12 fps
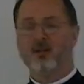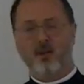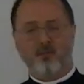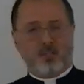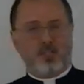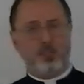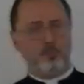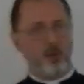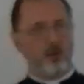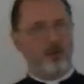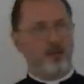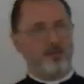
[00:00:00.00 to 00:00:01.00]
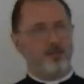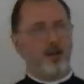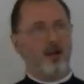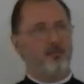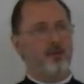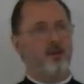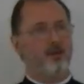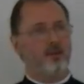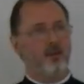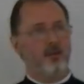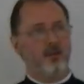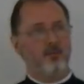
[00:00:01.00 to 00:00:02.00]
they don't have experience of it.
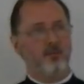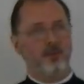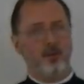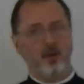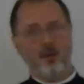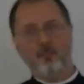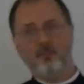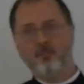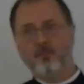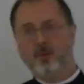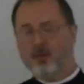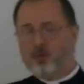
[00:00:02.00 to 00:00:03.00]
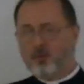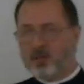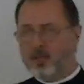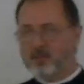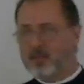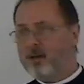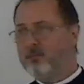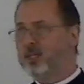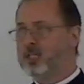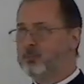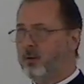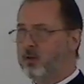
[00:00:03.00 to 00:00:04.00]
But who needs to have an
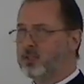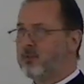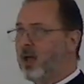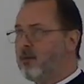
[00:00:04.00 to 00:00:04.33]
experience of